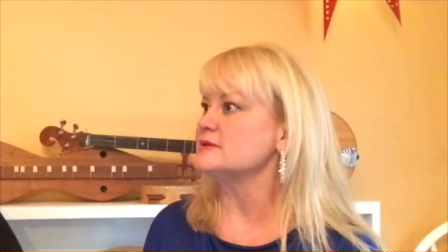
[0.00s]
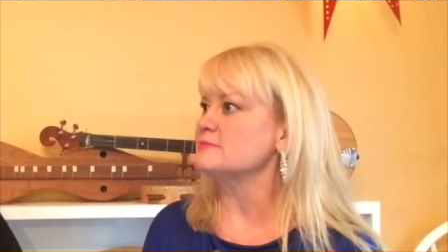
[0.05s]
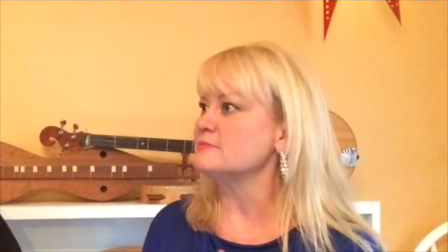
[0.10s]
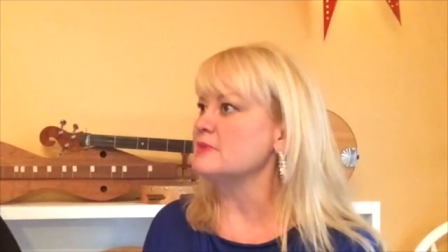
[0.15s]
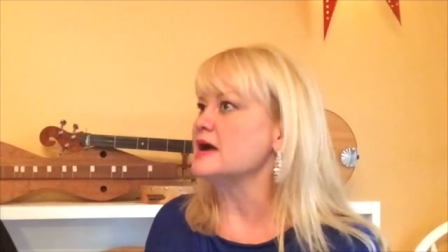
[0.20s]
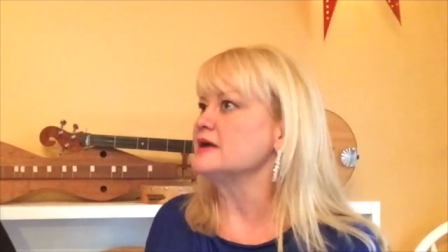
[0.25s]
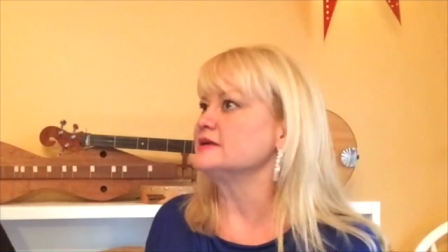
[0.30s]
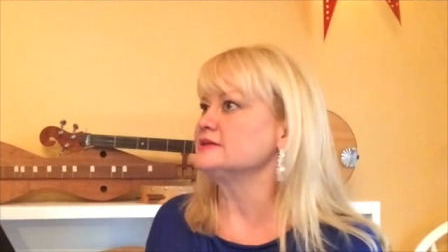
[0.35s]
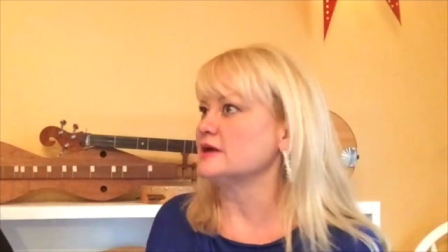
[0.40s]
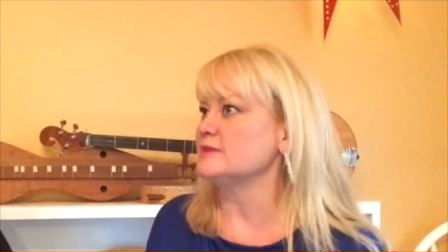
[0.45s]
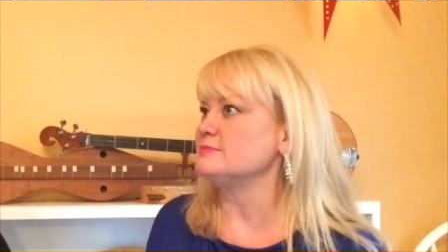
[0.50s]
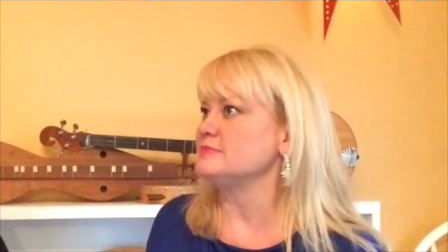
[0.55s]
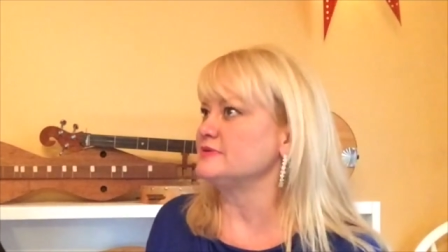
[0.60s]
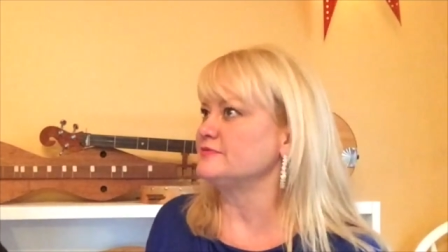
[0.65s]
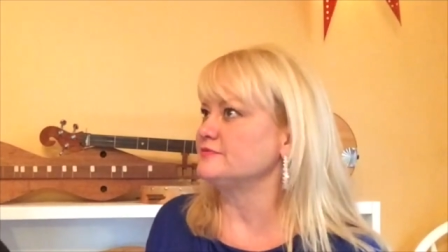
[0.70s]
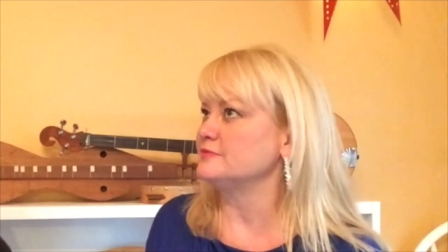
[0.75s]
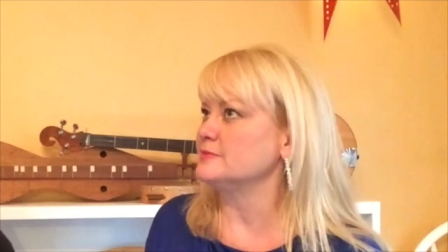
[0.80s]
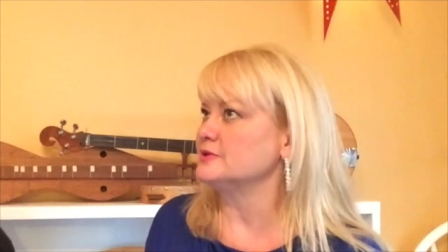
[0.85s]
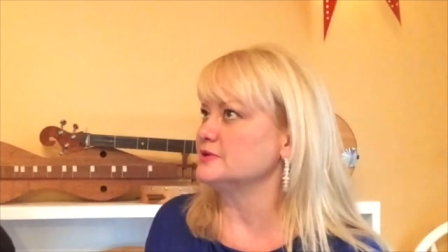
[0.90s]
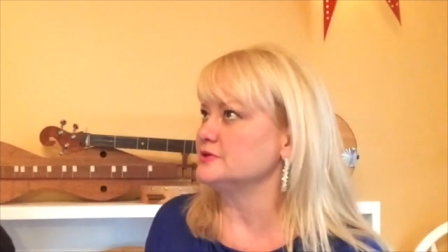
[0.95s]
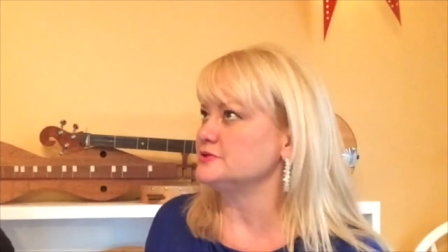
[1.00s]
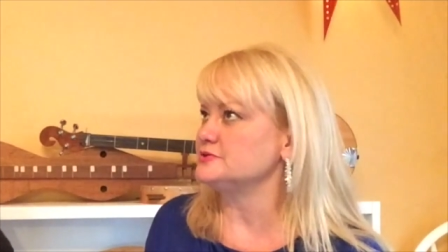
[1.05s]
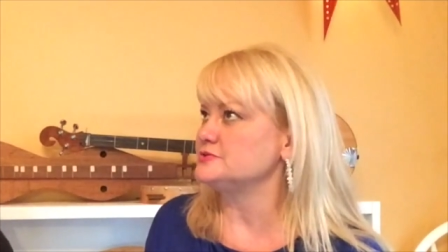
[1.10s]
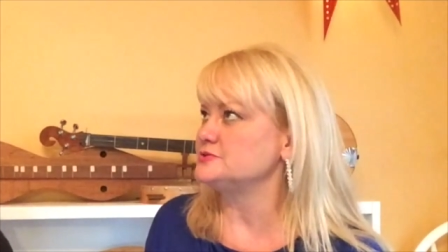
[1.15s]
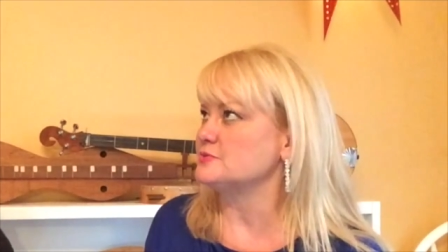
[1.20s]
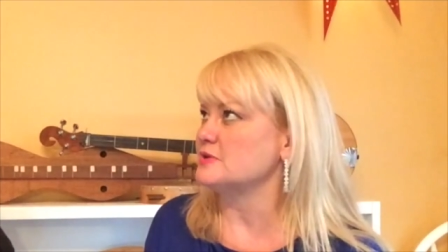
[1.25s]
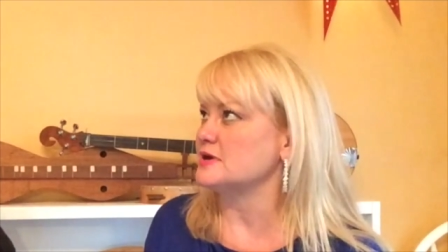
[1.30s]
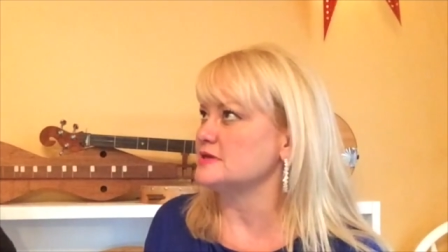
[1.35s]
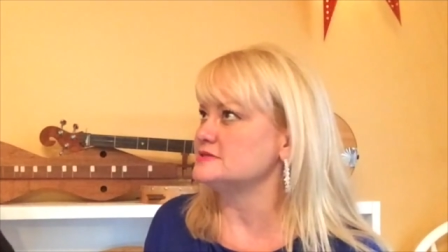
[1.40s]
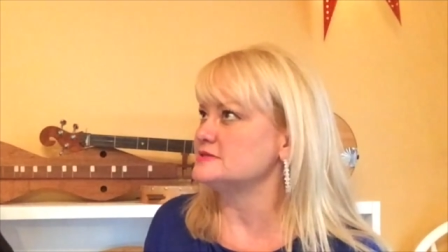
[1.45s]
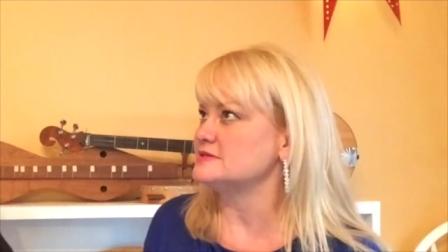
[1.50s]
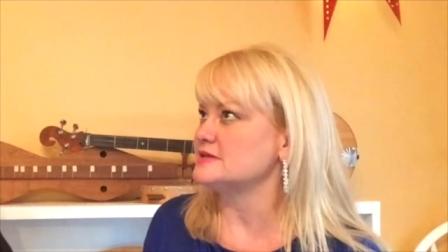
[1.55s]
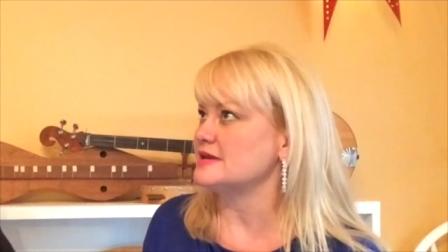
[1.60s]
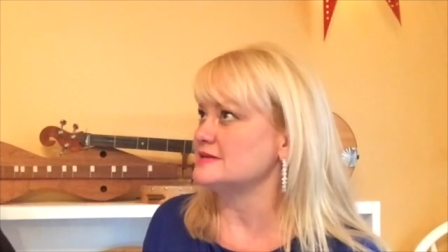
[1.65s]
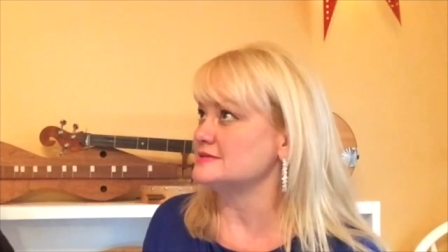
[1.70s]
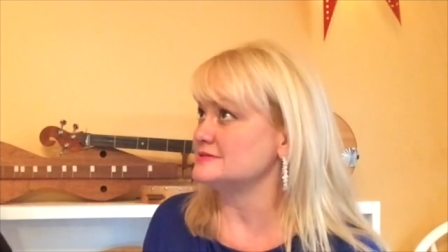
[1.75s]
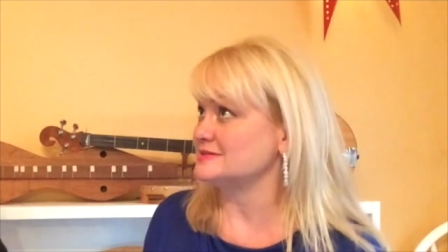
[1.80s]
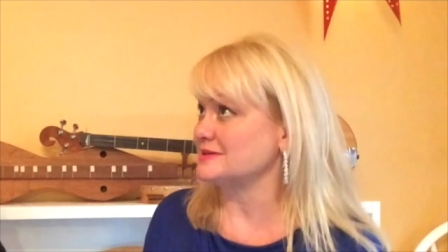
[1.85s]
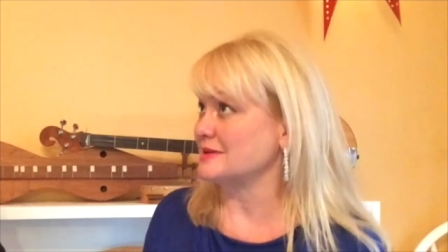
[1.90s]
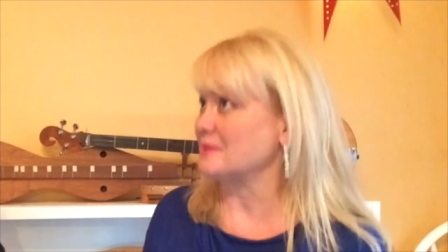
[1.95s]
that might not be familiar to us
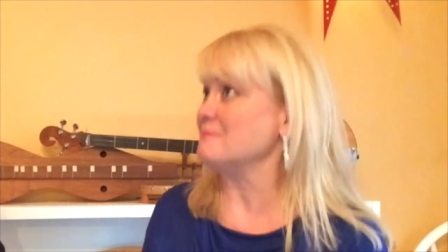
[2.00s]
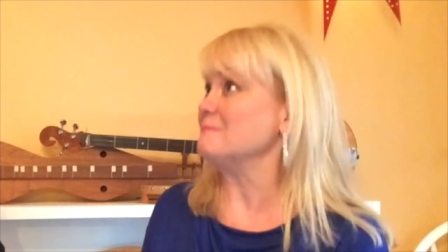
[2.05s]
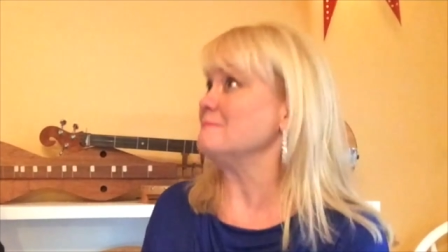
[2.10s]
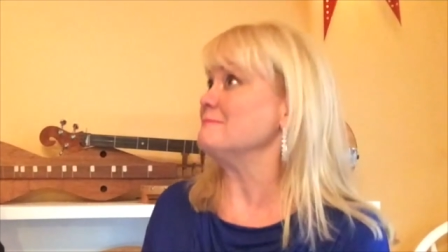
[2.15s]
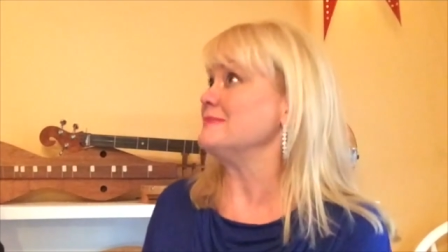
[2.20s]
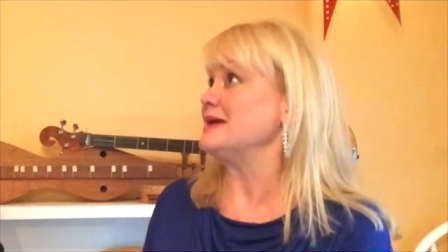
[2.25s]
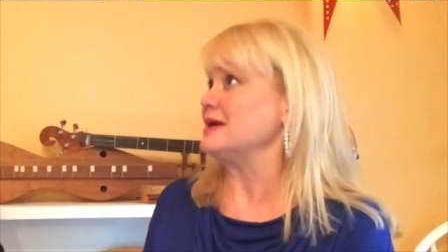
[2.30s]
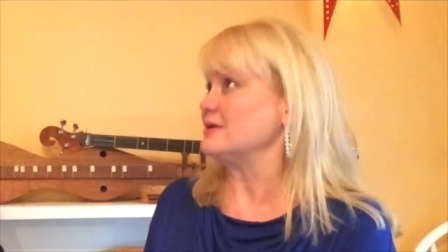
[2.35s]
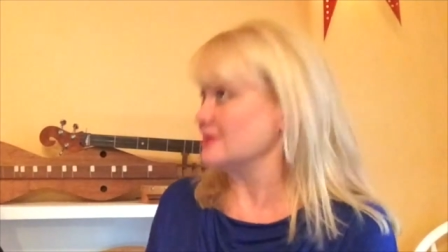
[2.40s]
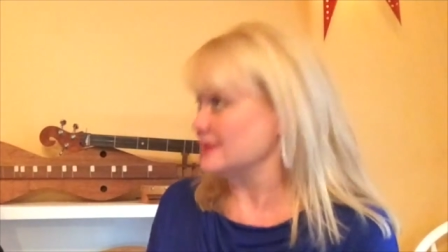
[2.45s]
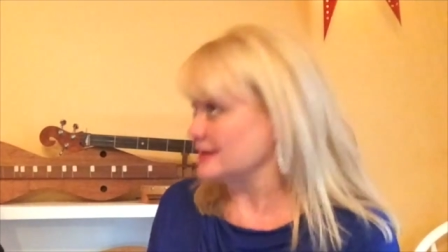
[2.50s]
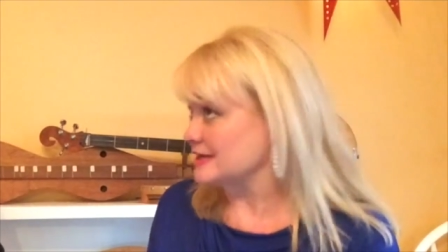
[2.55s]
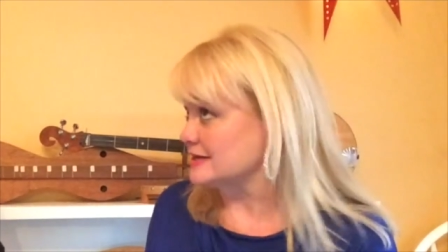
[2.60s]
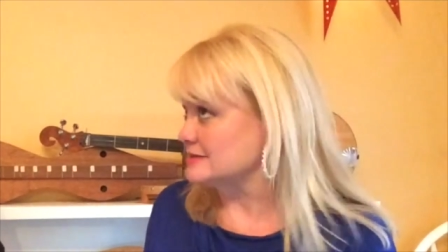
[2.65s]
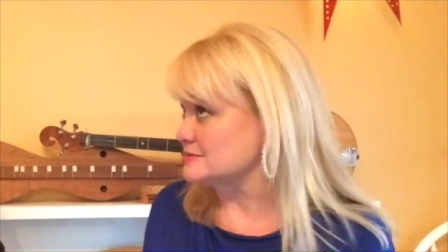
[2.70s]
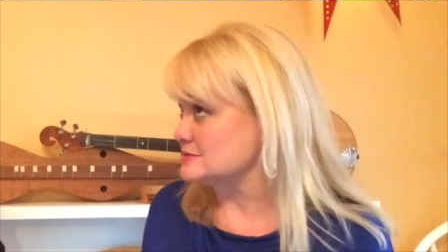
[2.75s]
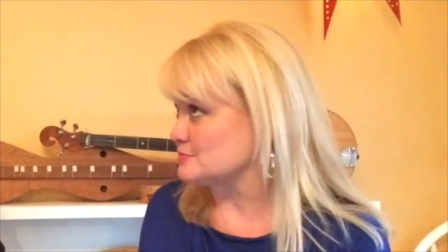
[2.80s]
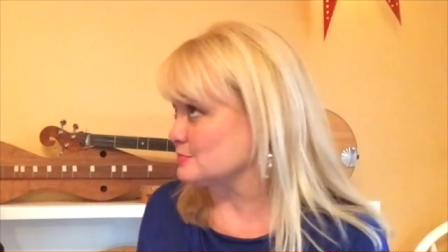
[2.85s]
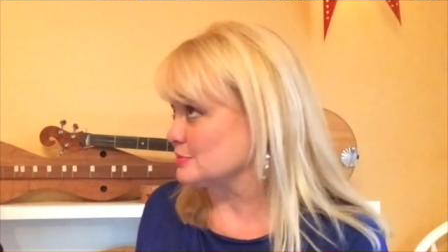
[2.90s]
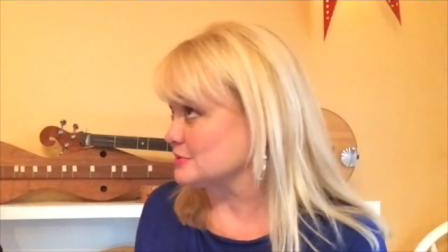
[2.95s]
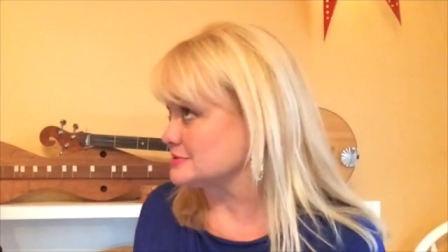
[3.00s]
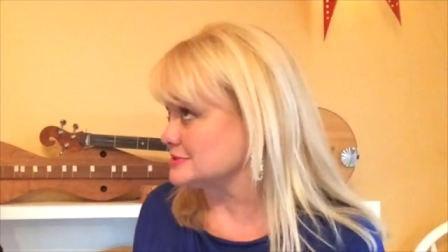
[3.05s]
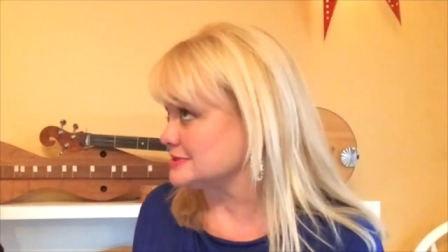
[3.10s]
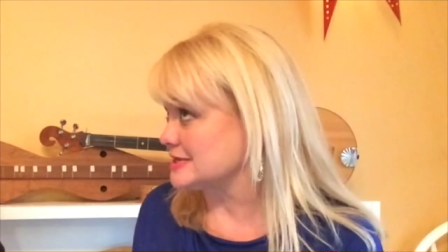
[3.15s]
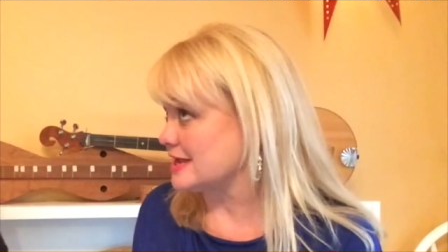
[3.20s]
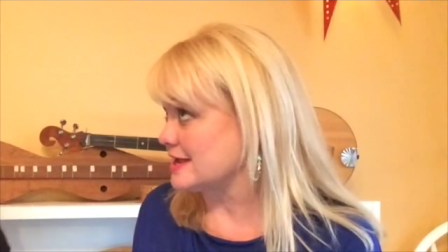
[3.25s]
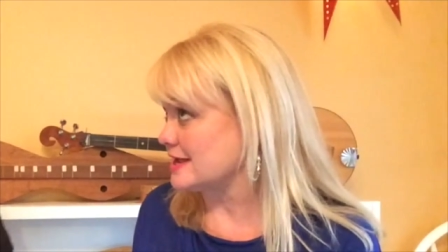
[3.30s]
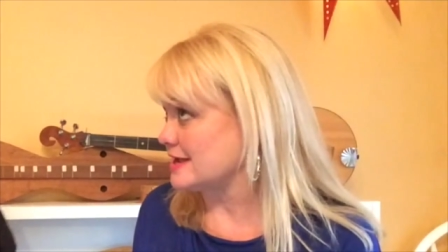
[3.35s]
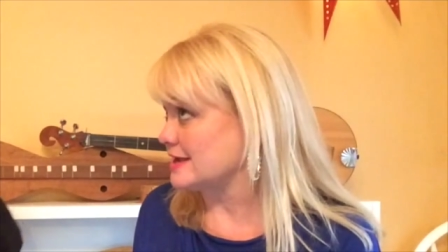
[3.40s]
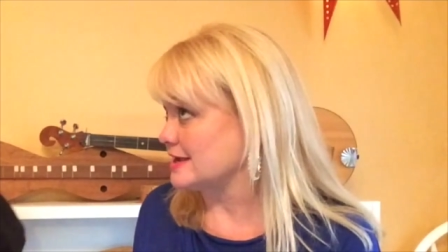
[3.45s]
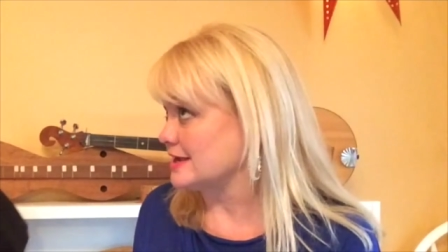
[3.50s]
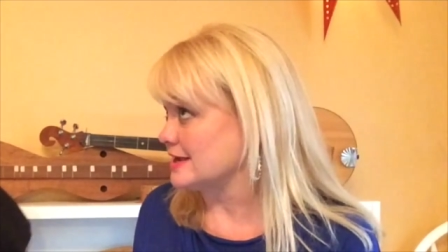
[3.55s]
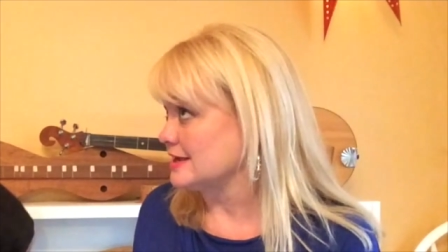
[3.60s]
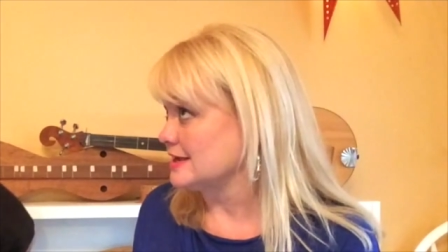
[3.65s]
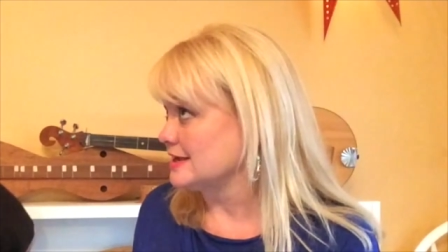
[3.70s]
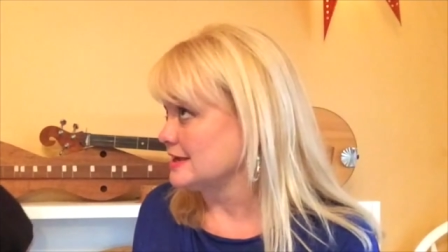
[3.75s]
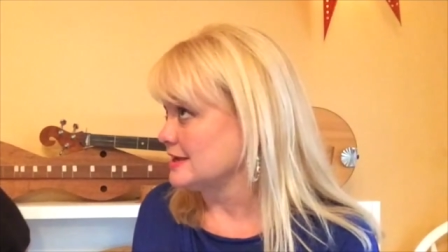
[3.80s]
as Americans per se.